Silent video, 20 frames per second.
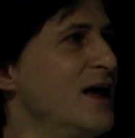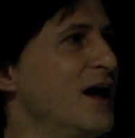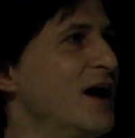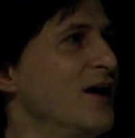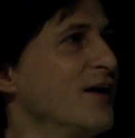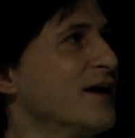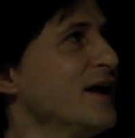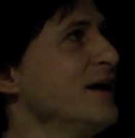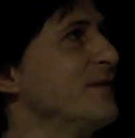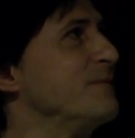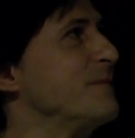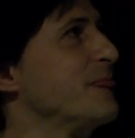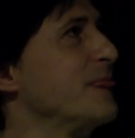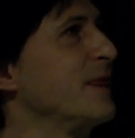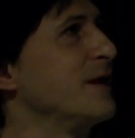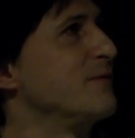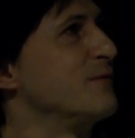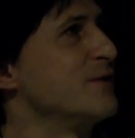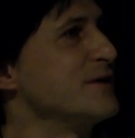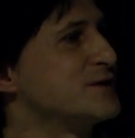Okay,
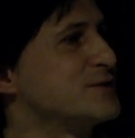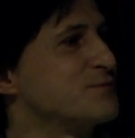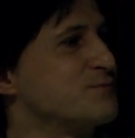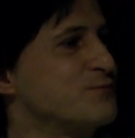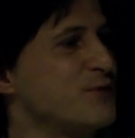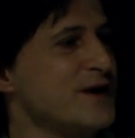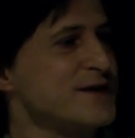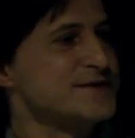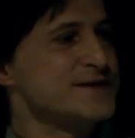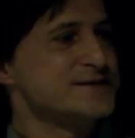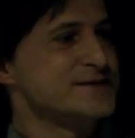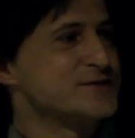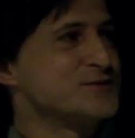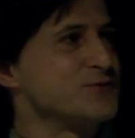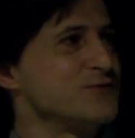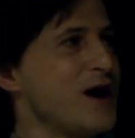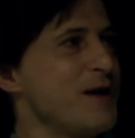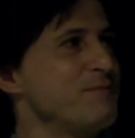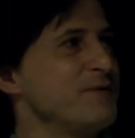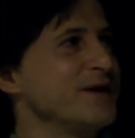which brings us to
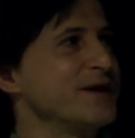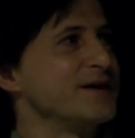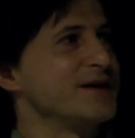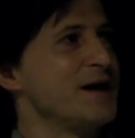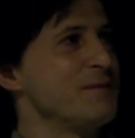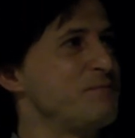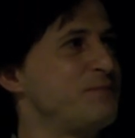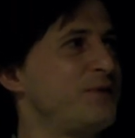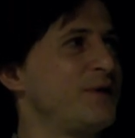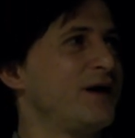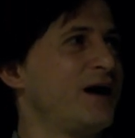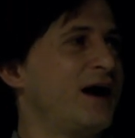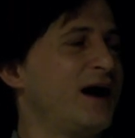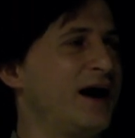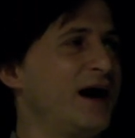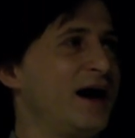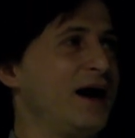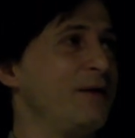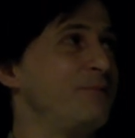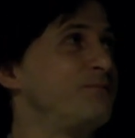wrapping it up.
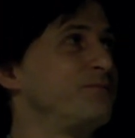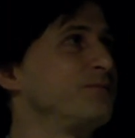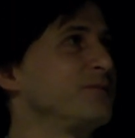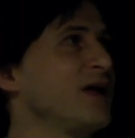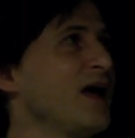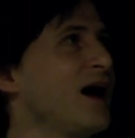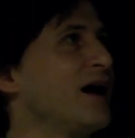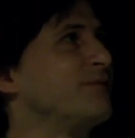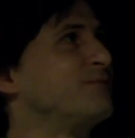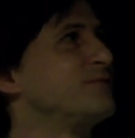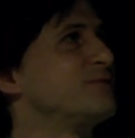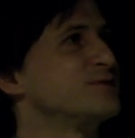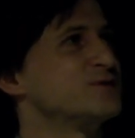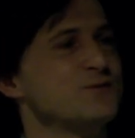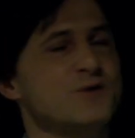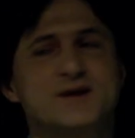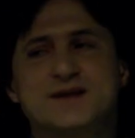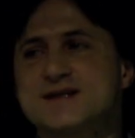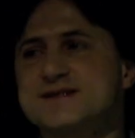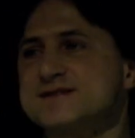So
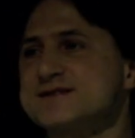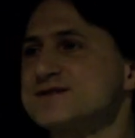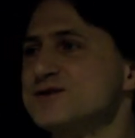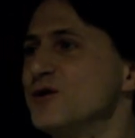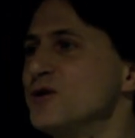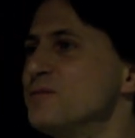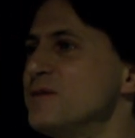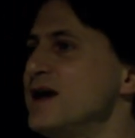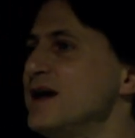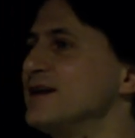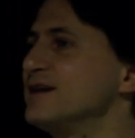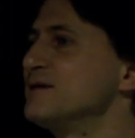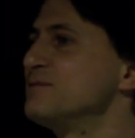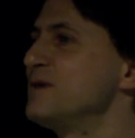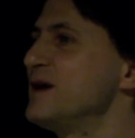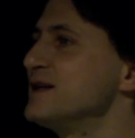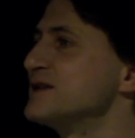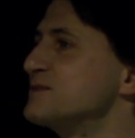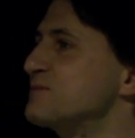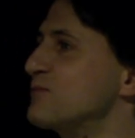what does this all mean? It
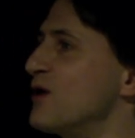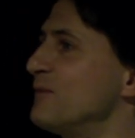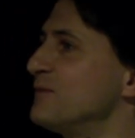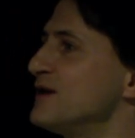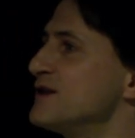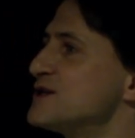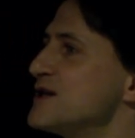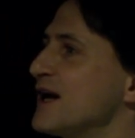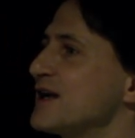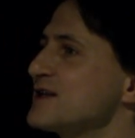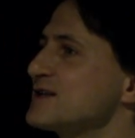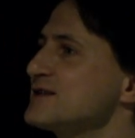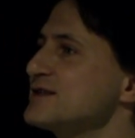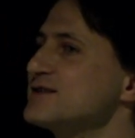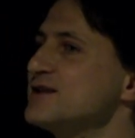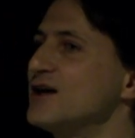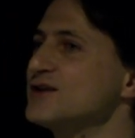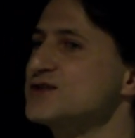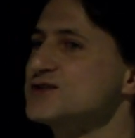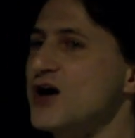means prompt injection is
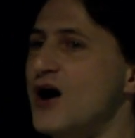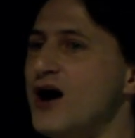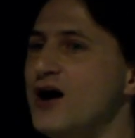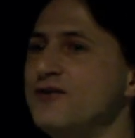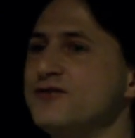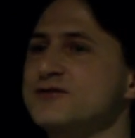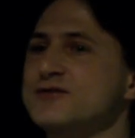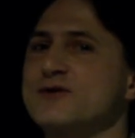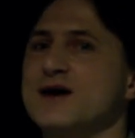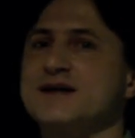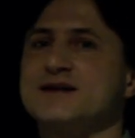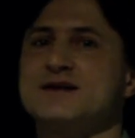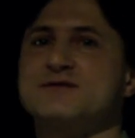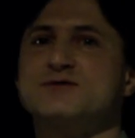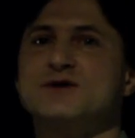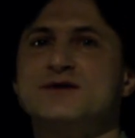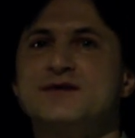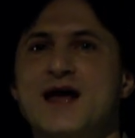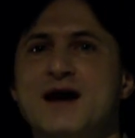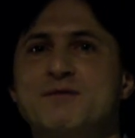not solved, right? It
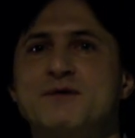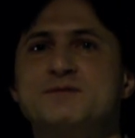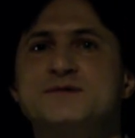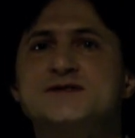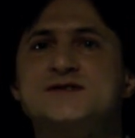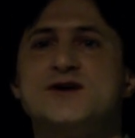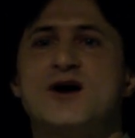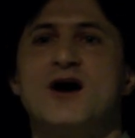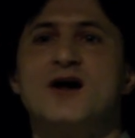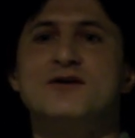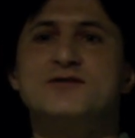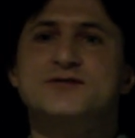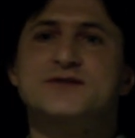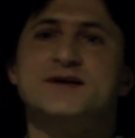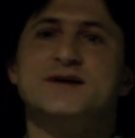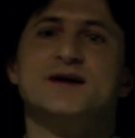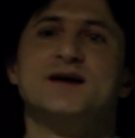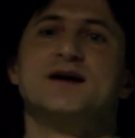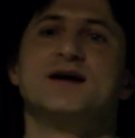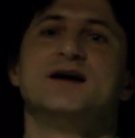will never be
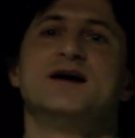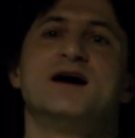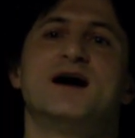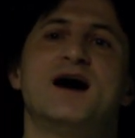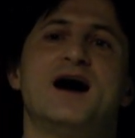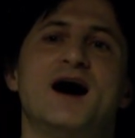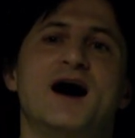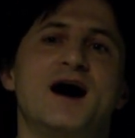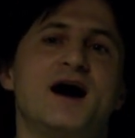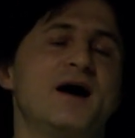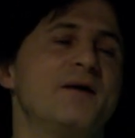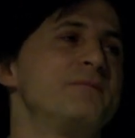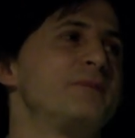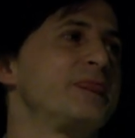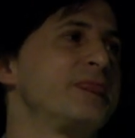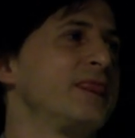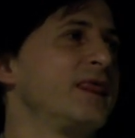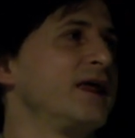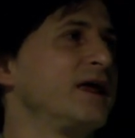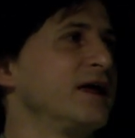solved.
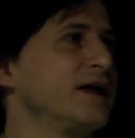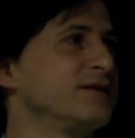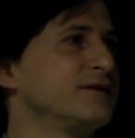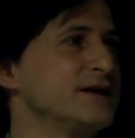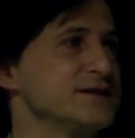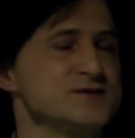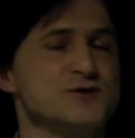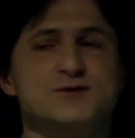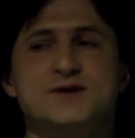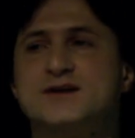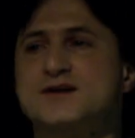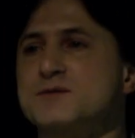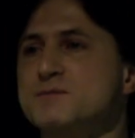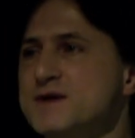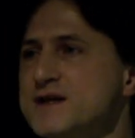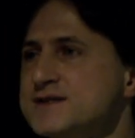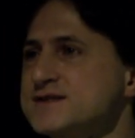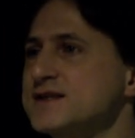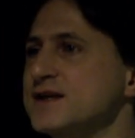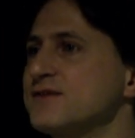There's no
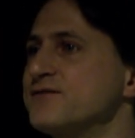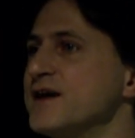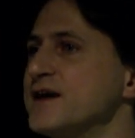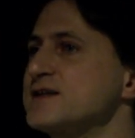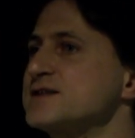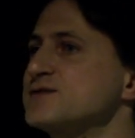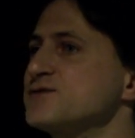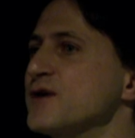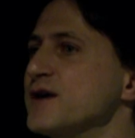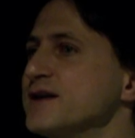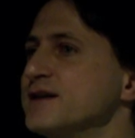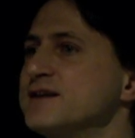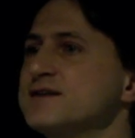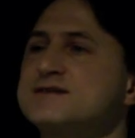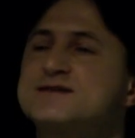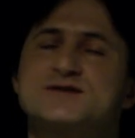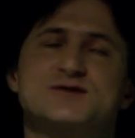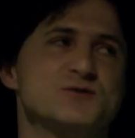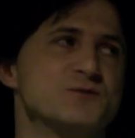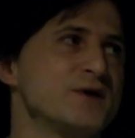deterministic fix for it.
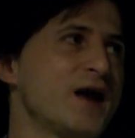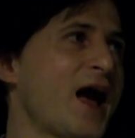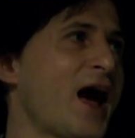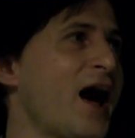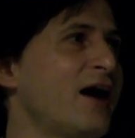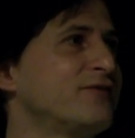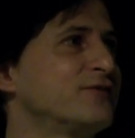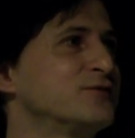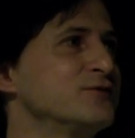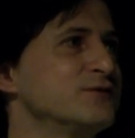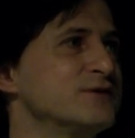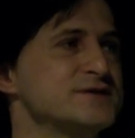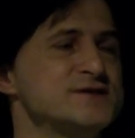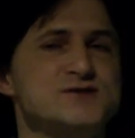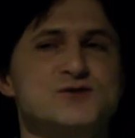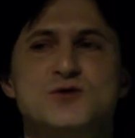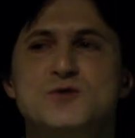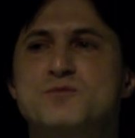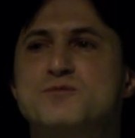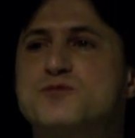So we have to
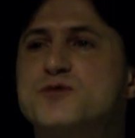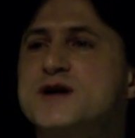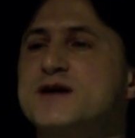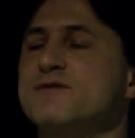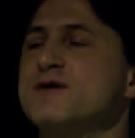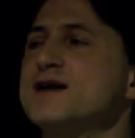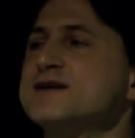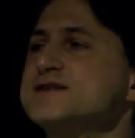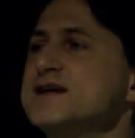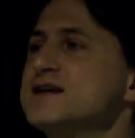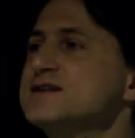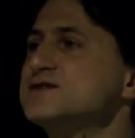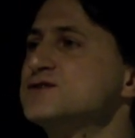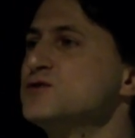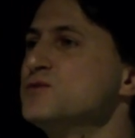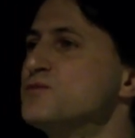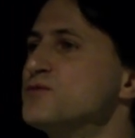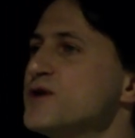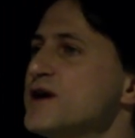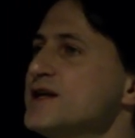assume breach. When I say
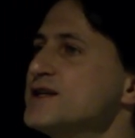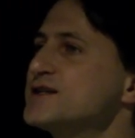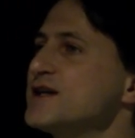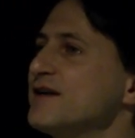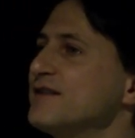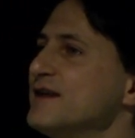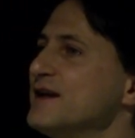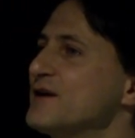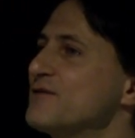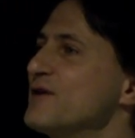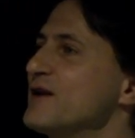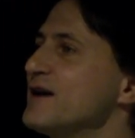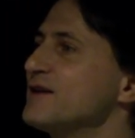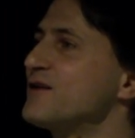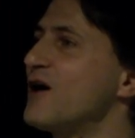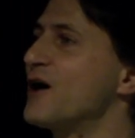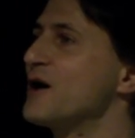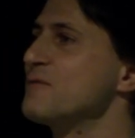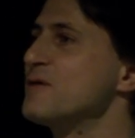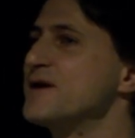assume breach, I think when I
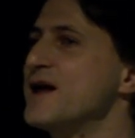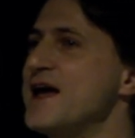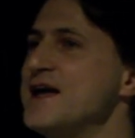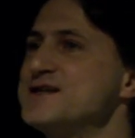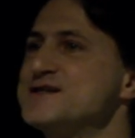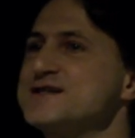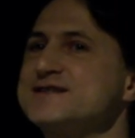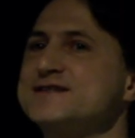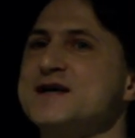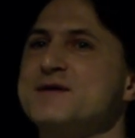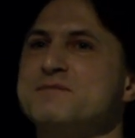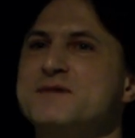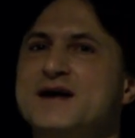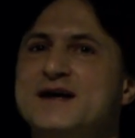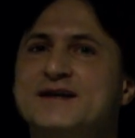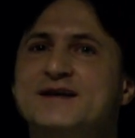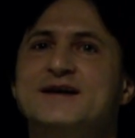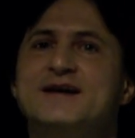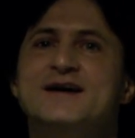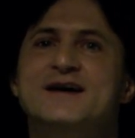talk about agents, I
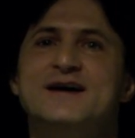mean,